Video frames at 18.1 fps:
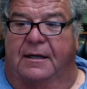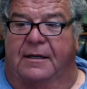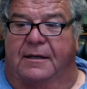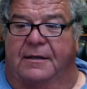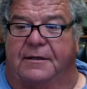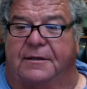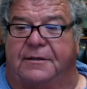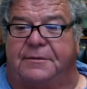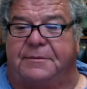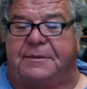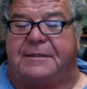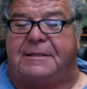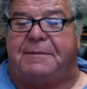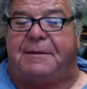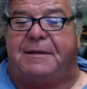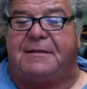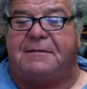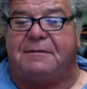It
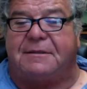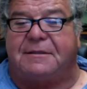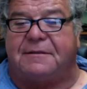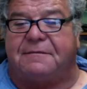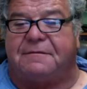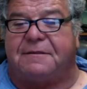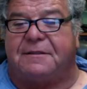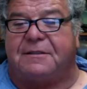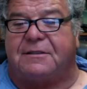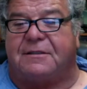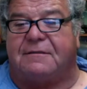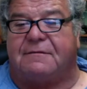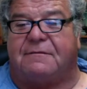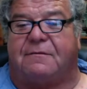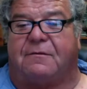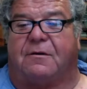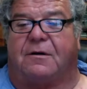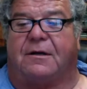depends what you're fishing
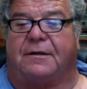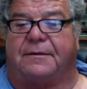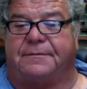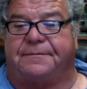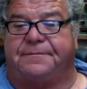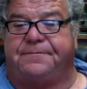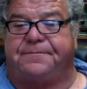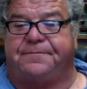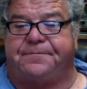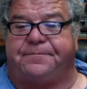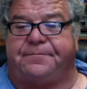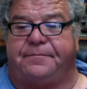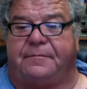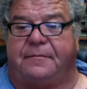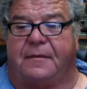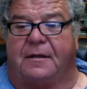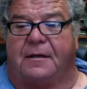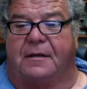for.
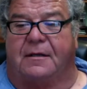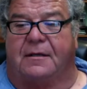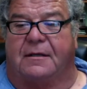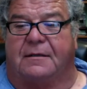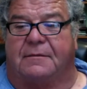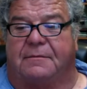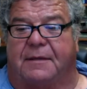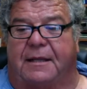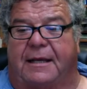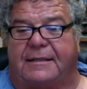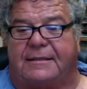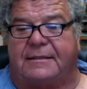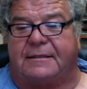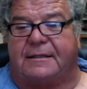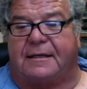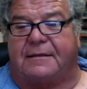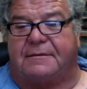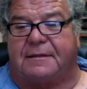Lots
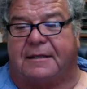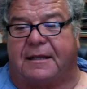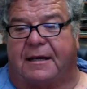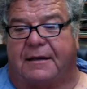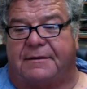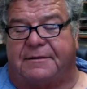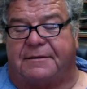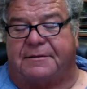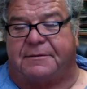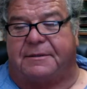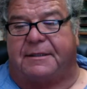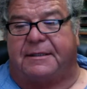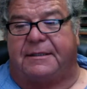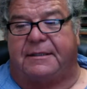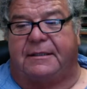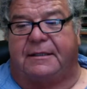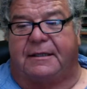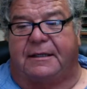of times with live
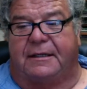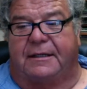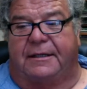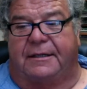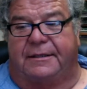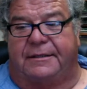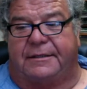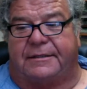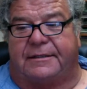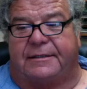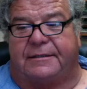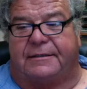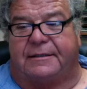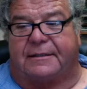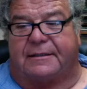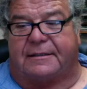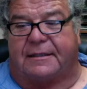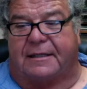squid, you just
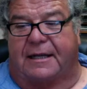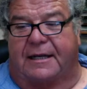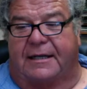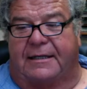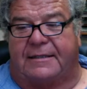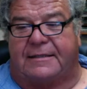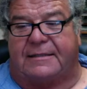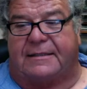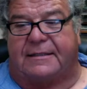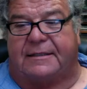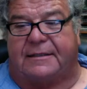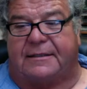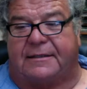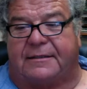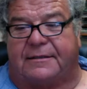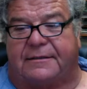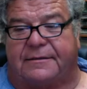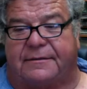use a sliding
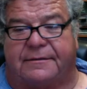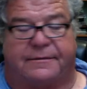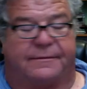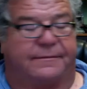sinker.